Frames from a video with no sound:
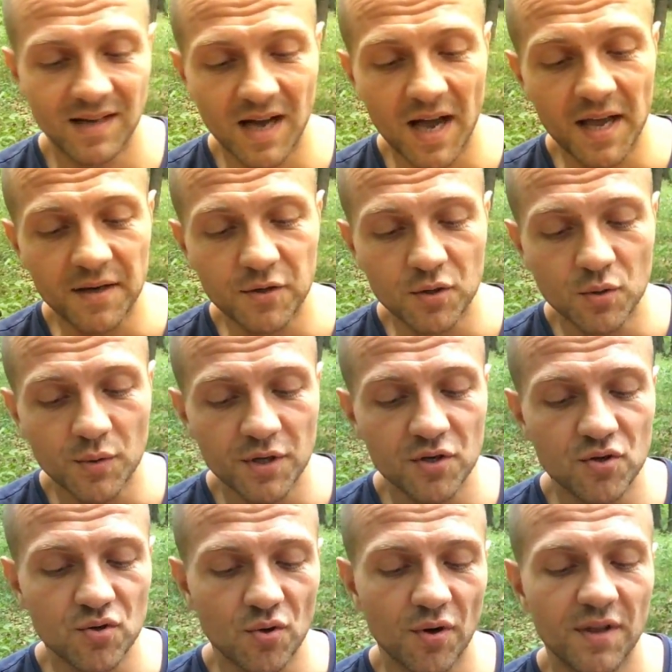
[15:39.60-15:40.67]
I do
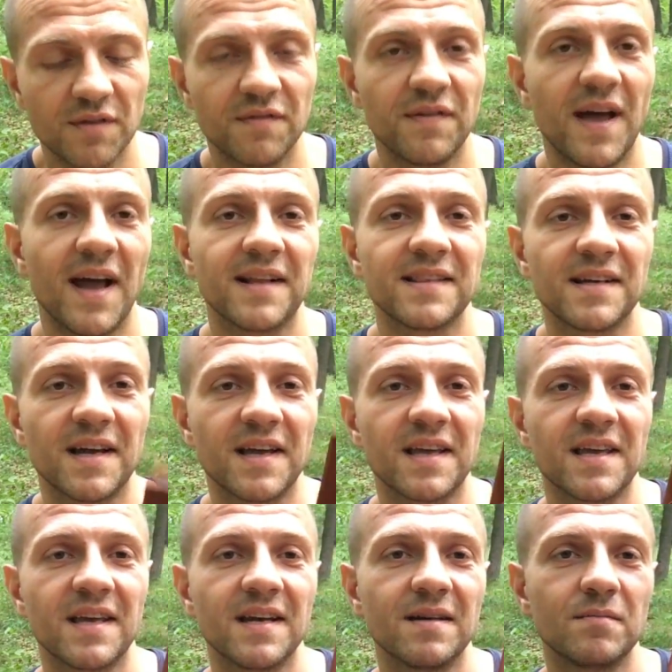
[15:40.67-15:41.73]
enjoy the fact that I
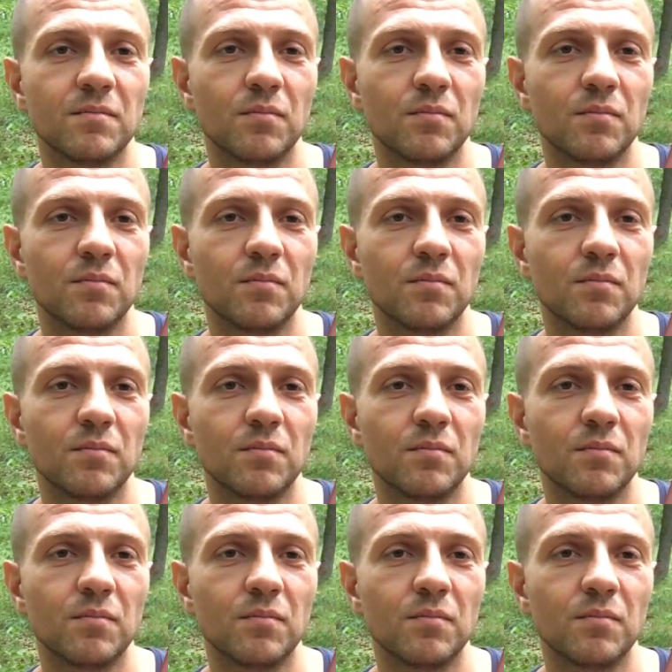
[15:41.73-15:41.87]
can